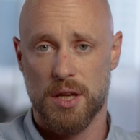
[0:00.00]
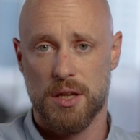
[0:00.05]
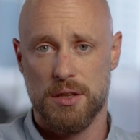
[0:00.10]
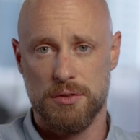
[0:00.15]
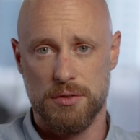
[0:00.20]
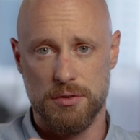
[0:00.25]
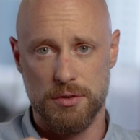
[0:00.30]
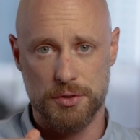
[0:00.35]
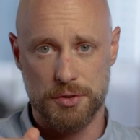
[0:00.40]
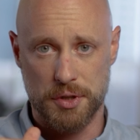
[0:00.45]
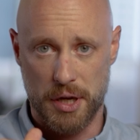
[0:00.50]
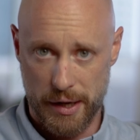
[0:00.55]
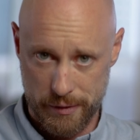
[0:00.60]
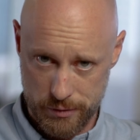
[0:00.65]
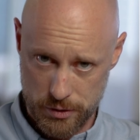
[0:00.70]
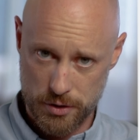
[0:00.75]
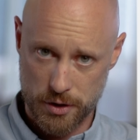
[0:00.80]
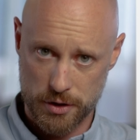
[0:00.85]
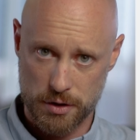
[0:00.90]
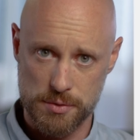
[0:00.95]
You need to have
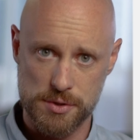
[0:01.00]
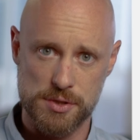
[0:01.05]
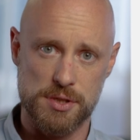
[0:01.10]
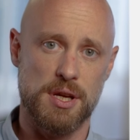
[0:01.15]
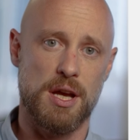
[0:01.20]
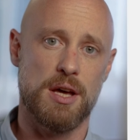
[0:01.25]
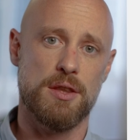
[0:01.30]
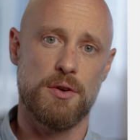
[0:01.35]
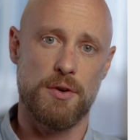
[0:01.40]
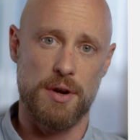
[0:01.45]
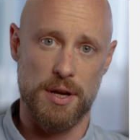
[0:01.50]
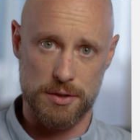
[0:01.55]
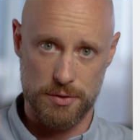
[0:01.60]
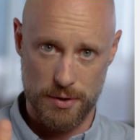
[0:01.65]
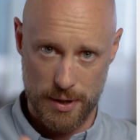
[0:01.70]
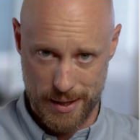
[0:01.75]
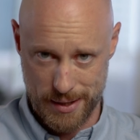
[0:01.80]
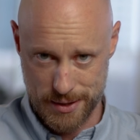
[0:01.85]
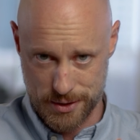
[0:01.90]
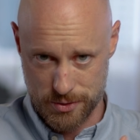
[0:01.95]
your documents together and to
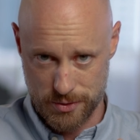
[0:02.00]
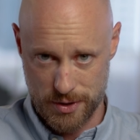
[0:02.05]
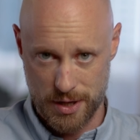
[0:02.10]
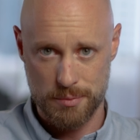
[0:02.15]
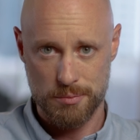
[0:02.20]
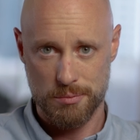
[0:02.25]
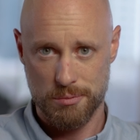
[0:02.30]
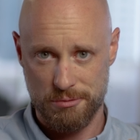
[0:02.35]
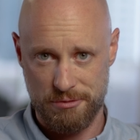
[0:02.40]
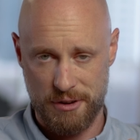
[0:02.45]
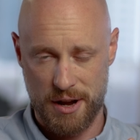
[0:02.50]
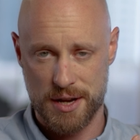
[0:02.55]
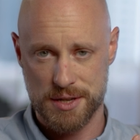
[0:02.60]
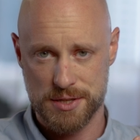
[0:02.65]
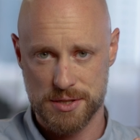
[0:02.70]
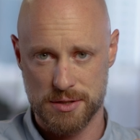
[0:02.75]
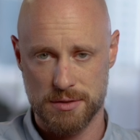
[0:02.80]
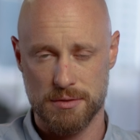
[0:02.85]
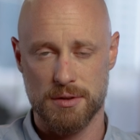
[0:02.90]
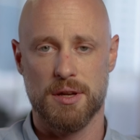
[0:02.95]
answer them
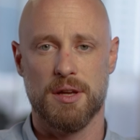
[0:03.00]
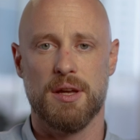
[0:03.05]
fast